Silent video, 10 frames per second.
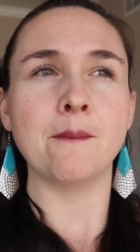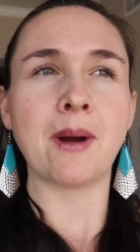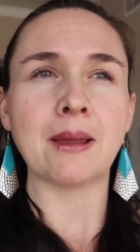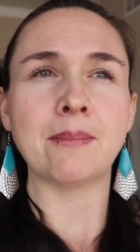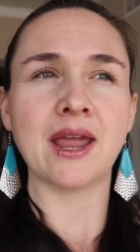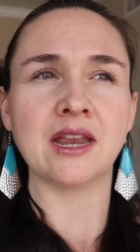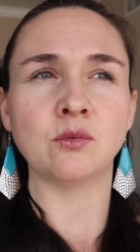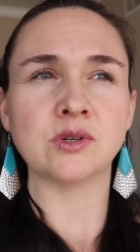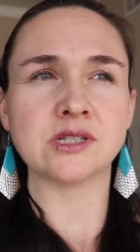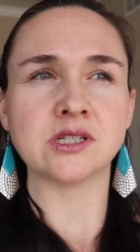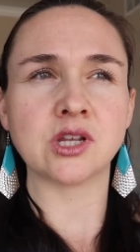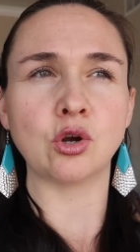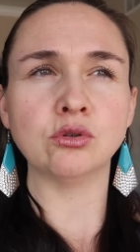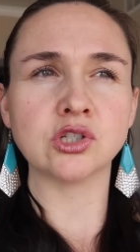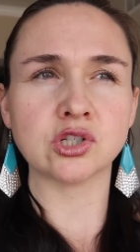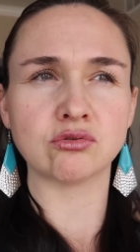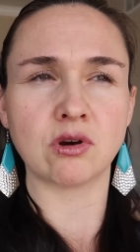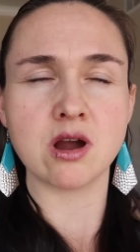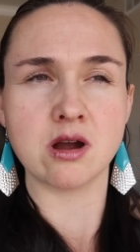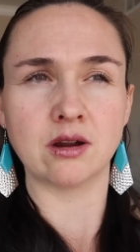my pain was so
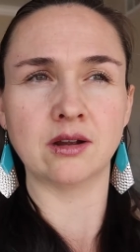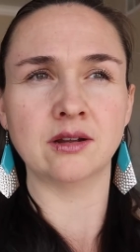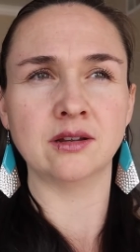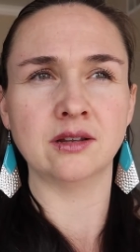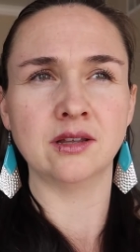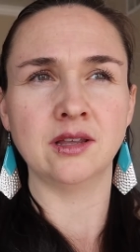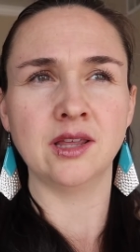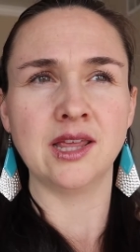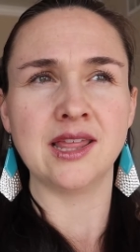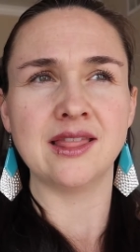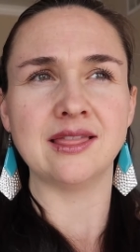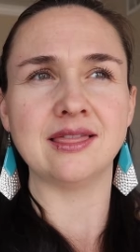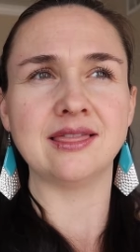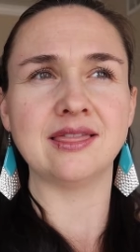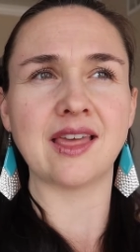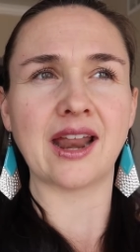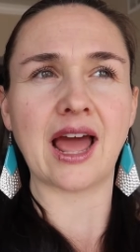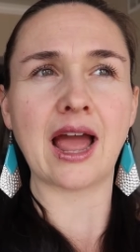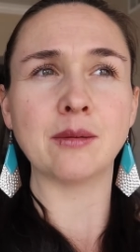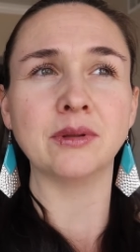strong
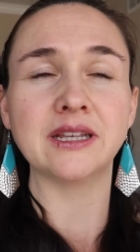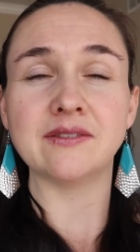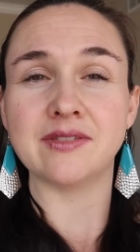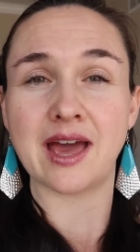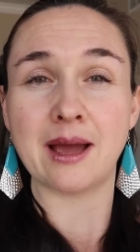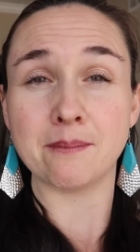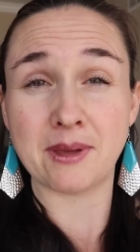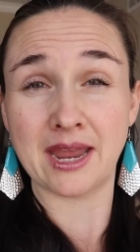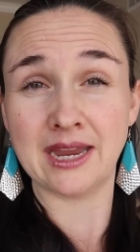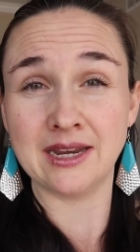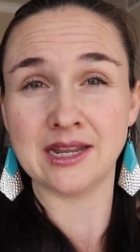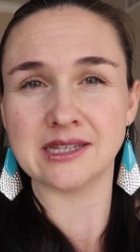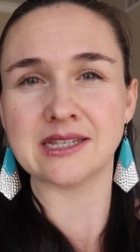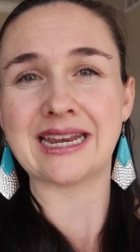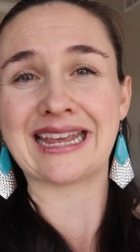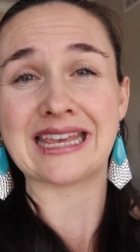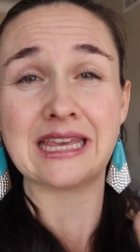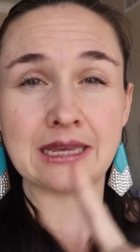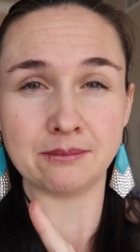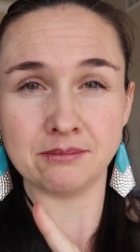that I believe that pain is gonna
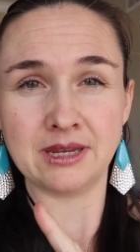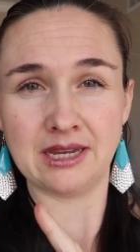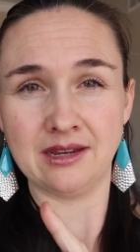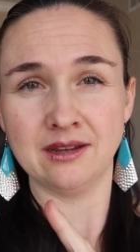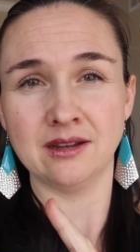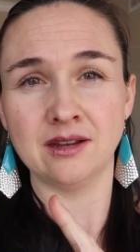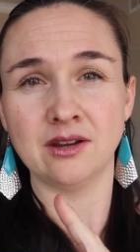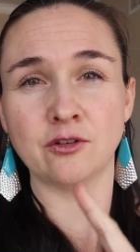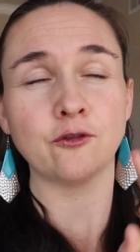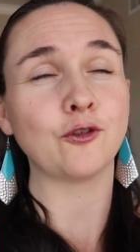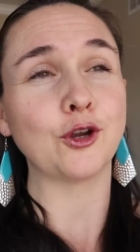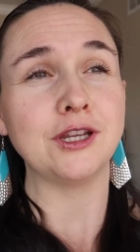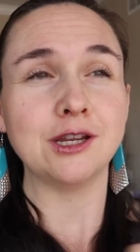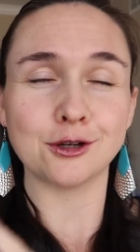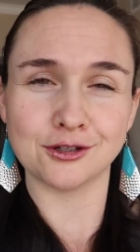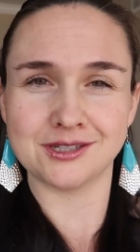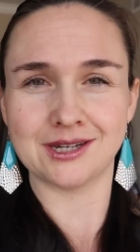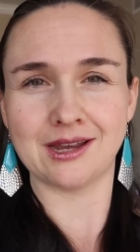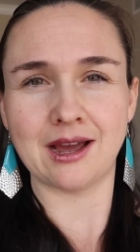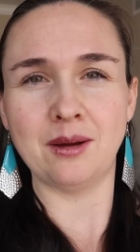keep me for years
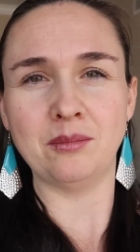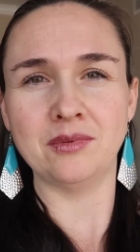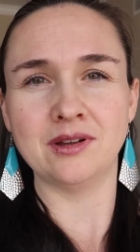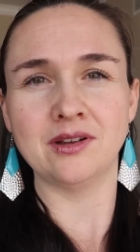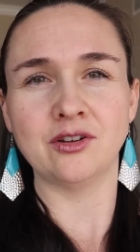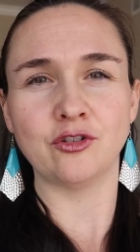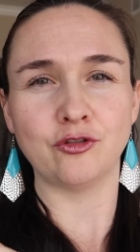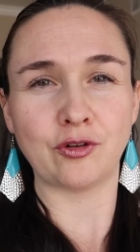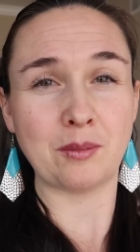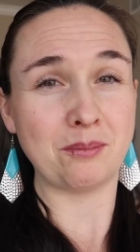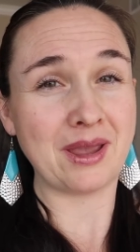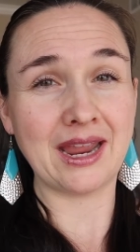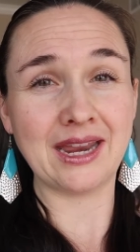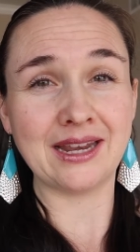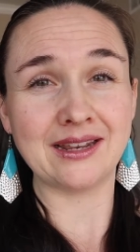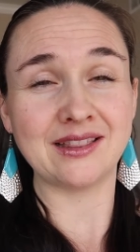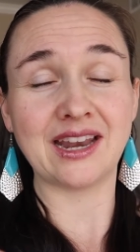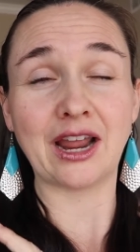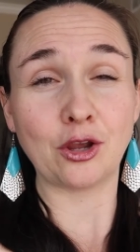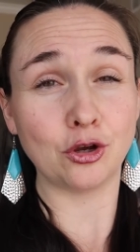to come from pain
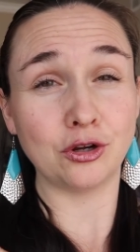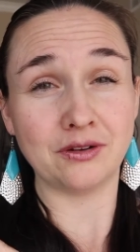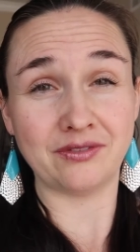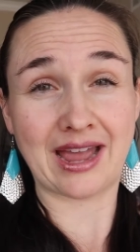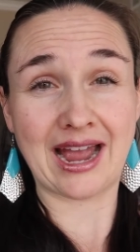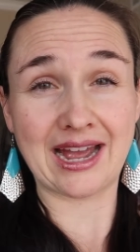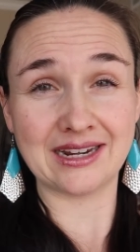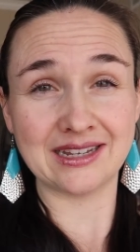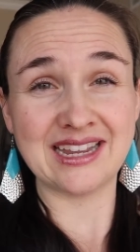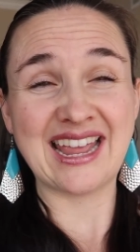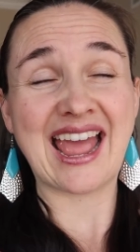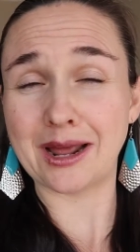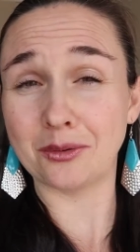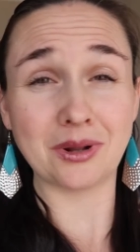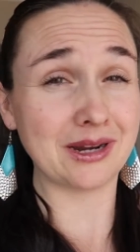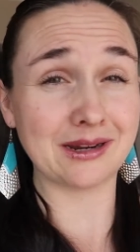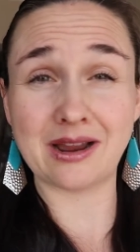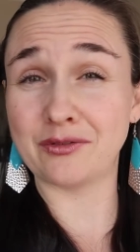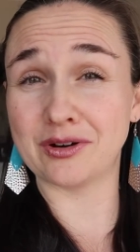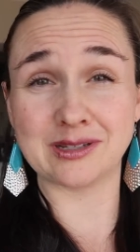that I could have had. I don't wanna
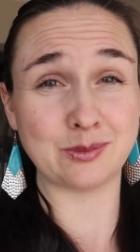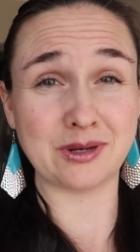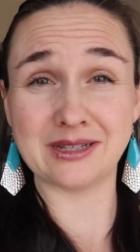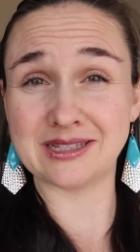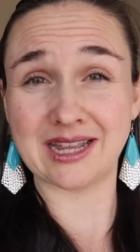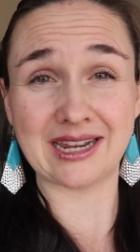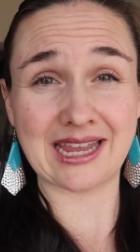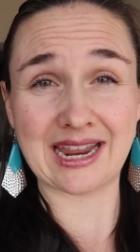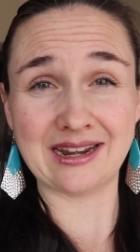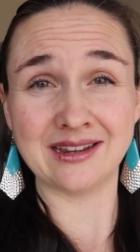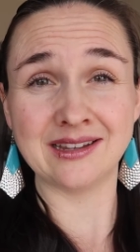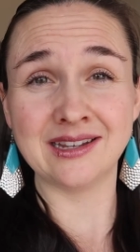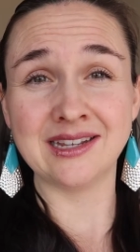ever experience that again.